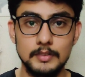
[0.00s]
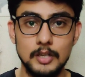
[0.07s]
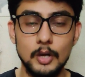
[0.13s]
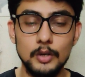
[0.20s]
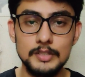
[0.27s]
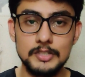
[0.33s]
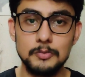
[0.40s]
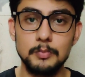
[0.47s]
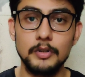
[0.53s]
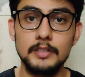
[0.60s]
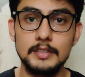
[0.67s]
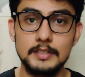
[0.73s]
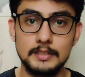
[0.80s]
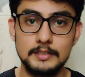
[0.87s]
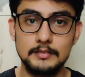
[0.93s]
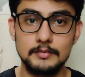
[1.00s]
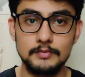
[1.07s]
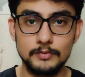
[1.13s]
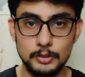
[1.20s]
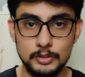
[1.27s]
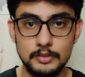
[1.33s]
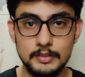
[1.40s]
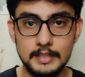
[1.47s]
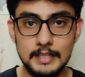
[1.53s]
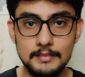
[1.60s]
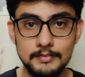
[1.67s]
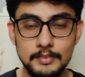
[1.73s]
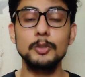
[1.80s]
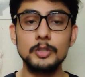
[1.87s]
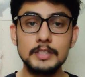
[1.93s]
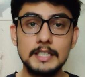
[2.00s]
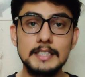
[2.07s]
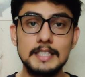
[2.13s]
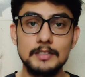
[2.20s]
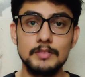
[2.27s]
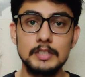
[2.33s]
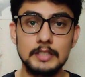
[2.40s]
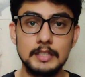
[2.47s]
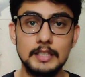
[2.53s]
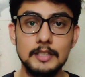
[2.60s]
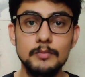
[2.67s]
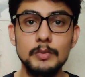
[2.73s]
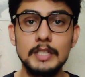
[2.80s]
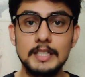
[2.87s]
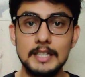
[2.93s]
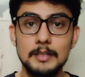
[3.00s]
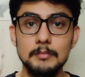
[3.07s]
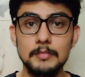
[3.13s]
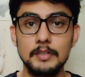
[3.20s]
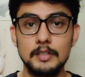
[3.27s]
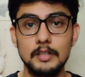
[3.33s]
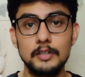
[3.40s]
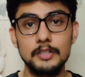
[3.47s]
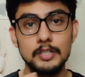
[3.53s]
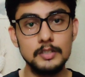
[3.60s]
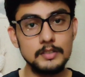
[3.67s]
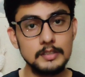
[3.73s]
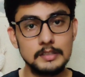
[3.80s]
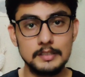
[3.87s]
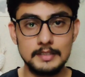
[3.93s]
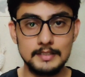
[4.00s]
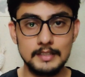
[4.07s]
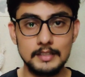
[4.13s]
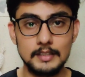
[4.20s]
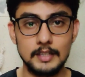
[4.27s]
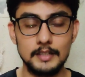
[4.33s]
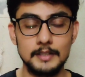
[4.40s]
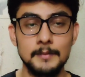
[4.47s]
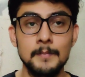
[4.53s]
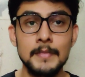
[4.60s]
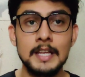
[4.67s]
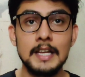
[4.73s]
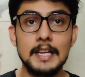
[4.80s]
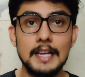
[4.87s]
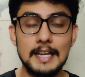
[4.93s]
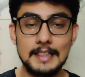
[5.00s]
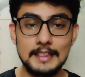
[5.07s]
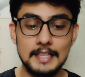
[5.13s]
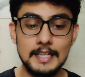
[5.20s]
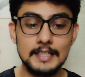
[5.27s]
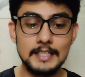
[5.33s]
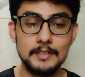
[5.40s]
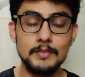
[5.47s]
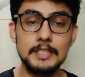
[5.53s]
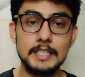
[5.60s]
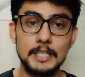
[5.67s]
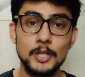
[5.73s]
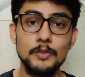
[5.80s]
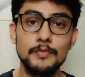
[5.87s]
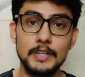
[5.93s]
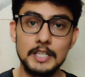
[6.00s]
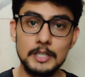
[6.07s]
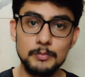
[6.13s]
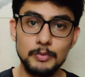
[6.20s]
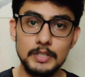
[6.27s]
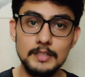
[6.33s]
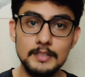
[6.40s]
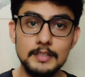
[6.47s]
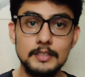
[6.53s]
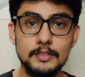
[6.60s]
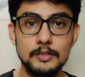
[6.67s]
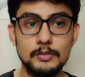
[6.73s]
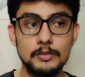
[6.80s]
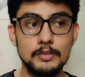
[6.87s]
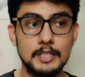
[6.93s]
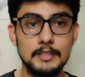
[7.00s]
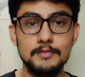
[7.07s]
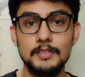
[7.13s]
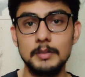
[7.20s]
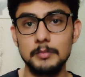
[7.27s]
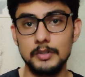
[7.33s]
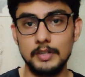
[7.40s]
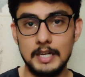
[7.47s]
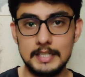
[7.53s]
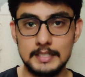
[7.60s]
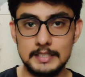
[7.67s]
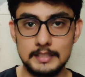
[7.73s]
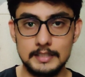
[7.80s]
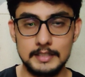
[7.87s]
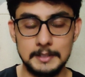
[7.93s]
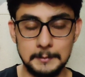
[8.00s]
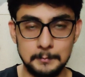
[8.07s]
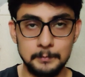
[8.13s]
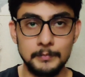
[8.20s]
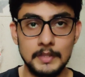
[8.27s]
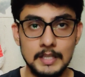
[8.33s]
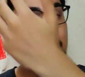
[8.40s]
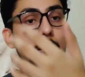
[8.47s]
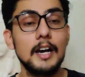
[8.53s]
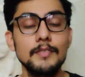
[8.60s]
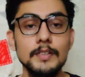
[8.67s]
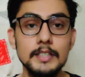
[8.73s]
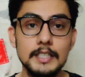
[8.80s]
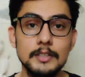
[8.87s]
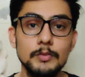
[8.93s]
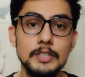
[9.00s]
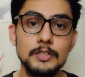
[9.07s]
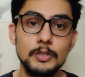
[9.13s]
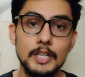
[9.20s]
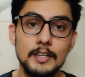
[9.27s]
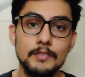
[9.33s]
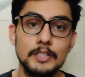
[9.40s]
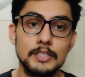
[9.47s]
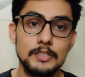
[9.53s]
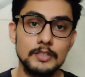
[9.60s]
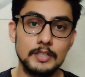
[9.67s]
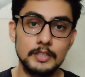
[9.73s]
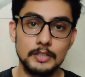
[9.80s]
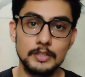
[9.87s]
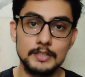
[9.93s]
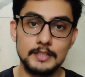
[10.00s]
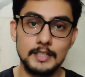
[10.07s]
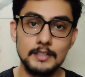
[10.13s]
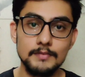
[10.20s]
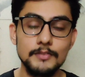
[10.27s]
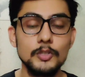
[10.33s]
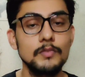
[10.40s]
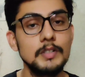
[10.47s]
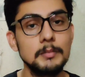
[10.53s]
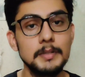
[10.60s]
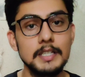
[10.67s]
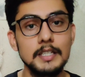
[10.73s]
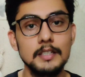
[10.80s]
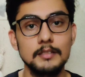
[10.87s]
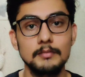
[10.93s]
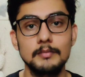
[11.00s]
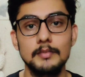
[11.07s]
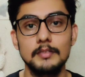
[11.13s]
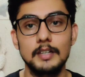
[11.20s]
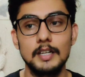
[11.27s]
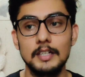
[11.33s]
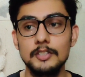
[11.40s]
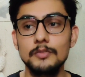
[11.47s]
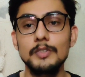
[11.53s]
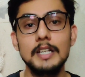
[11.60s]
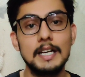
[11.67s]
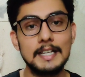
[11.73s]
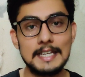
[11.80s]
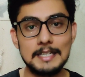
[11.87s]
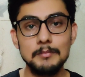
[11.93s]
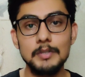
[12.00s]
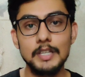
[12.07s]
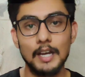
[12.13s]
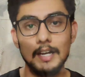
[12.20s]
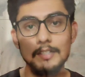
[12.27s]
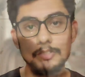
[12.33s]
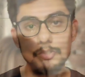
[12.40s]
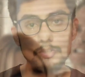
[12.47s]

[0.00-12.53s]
on-spot photograph. Photo that they will click will come on your result card, and then they will take your fingerprints to confirm your identity. After that, once you have registered yourself, you will again be asked